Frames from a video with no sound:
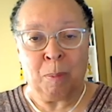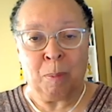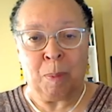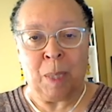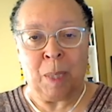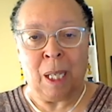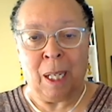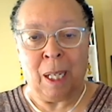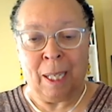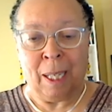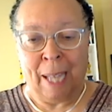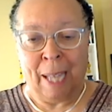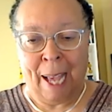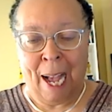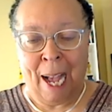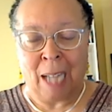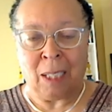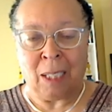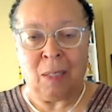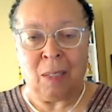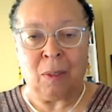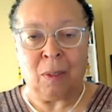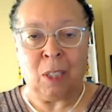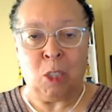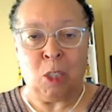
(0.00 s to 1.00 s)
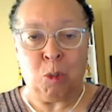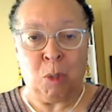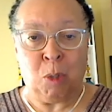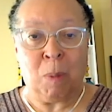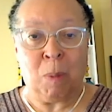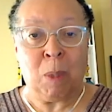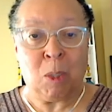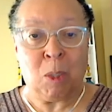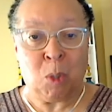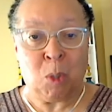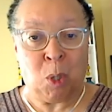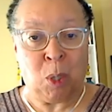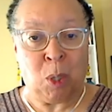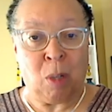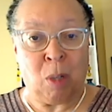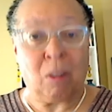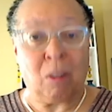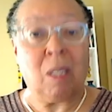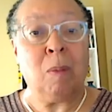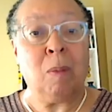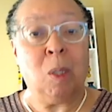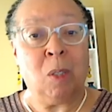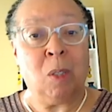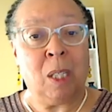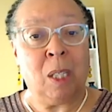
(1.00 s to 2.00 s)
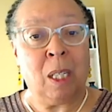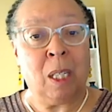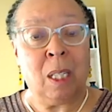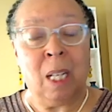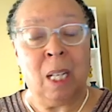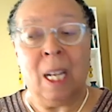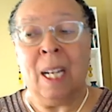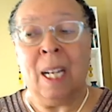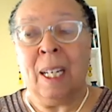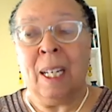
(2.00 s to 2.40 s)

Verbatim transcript: be active contributors to their community.